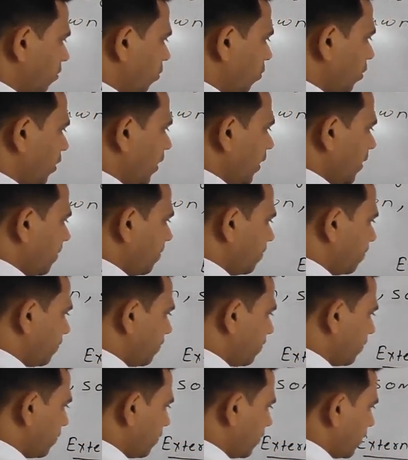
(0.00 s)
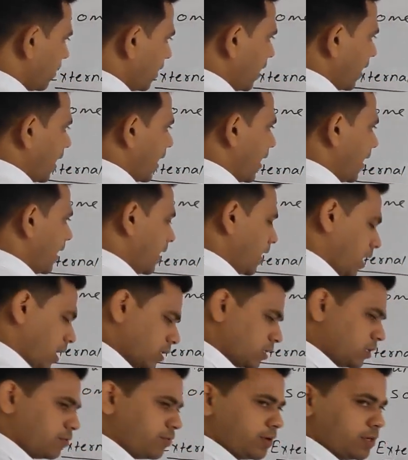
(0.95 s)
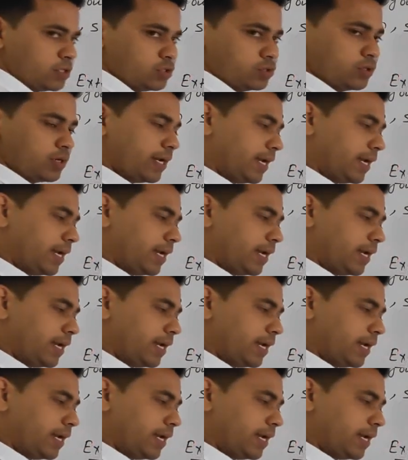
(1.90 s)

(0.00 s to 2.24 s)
okay, and other one is your